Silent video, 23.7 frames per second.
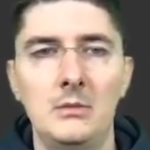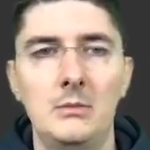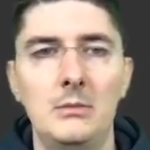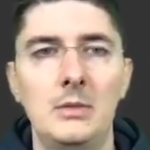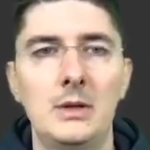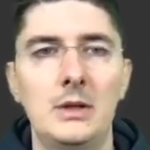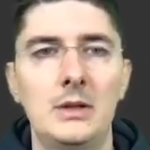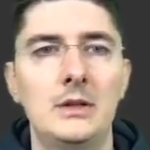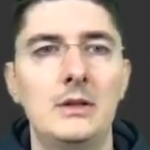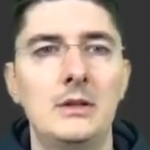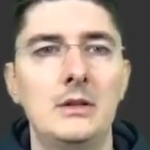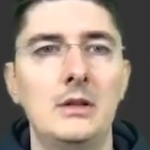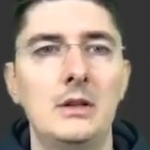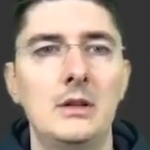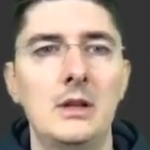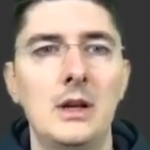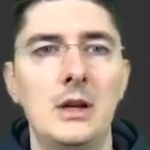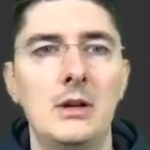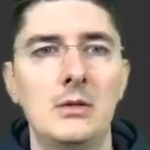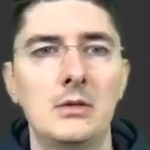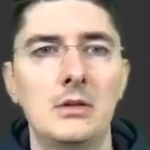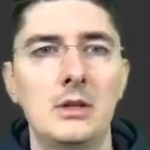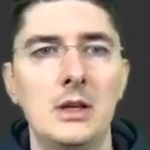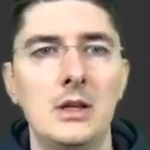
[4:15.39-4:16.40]
but in
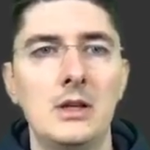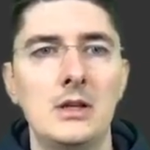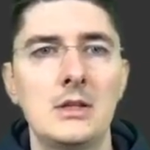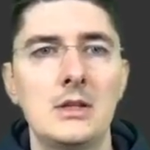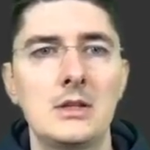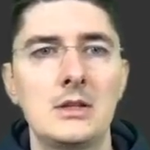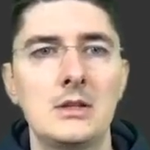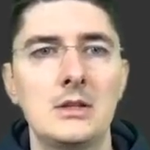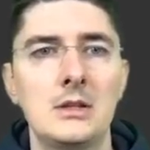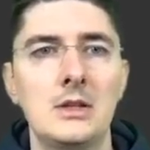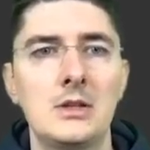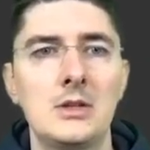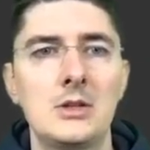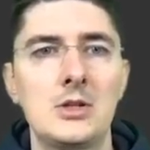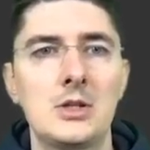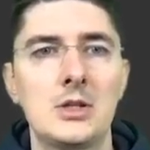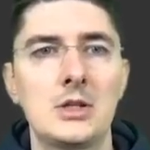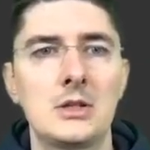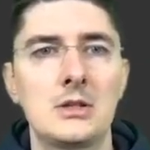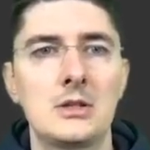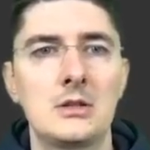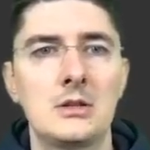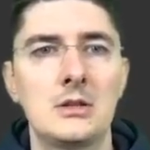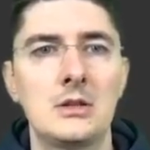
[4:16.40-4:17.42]
our case, it's
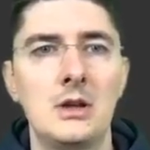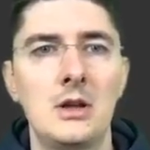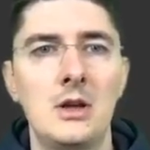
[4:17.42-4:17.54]
just